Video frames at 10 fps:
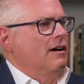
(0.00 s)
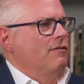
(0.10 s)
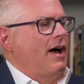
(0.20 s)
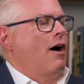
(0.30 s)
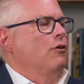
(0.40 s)
of
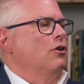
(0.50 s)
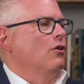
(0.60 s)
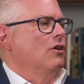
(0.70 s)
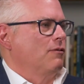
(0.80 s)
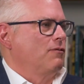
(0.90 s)
how you're
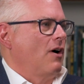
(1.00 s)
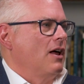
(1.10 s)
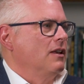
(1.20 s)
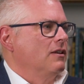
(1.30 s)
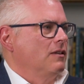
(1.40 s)
going to
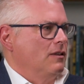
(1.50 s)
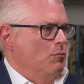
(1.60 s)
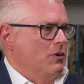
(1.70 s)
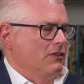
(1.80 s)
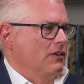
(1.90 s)
fund the
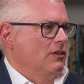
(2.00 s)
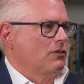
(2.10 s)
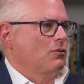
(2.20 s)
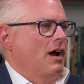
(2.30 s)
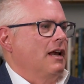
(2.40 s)

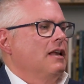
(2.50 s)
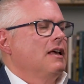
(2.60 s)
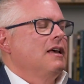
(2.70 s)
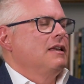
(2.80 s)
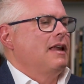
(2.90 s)
business. Right
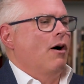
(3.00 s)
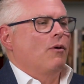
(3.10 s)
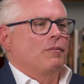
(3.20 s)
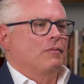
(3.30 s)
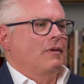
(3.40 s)

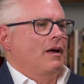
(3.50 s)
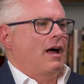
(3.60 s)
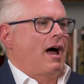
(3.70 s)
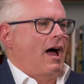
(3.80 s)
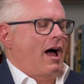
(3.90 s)
now,
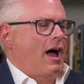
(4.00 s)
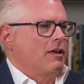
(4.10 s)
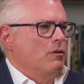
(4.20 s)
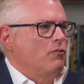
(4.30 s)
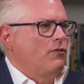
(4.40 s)

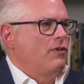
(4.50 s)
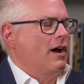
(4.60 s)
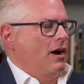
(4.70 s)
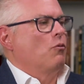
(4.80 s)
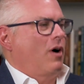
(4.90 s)

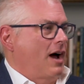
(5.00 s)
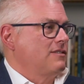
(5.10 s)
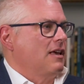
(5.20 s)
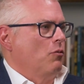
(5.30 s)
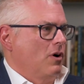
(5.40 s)
I
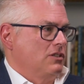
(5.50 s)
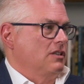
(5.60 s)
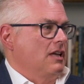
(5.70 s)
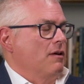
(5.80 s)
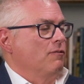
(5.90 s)
said once
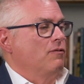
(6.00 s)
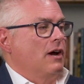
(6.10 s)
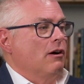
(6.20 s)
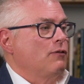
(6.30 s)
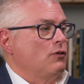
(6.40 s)
again,
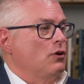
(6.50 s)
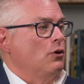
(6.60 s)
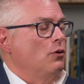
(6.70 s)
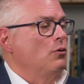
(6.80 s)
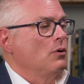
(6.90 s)
very
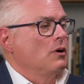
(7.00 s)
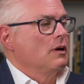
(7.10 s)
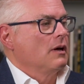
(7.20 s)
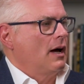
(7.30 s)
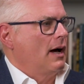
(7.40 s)
few
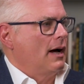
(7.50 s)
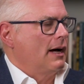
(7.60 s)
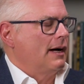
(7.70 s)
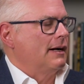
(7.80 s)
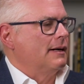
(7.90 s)

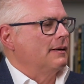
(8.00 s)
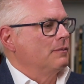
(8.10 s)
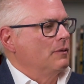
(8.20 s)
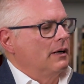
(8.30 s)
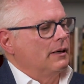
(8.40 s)

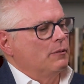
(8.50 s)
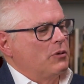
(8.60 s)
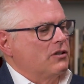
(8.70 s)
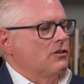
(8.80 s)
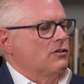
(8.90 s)

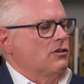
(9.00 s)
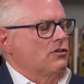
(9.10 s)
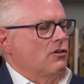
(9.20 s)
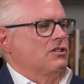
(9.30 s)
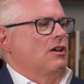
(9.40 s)

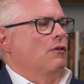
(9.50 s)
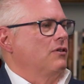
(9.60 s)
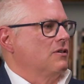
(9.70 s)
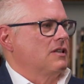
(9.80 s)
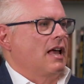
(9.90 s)
businesses are
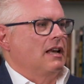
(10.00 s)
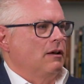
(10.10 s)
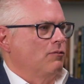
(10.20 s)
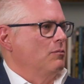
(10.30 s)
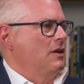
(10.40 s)

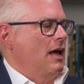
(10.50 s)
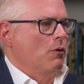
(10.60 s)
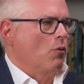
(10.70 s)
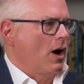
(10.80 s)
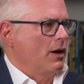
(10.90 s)
self-sustaining from day
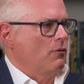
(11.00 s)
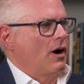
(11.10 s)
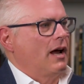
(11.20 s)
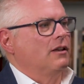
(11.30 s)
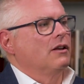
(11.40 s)
one. Right.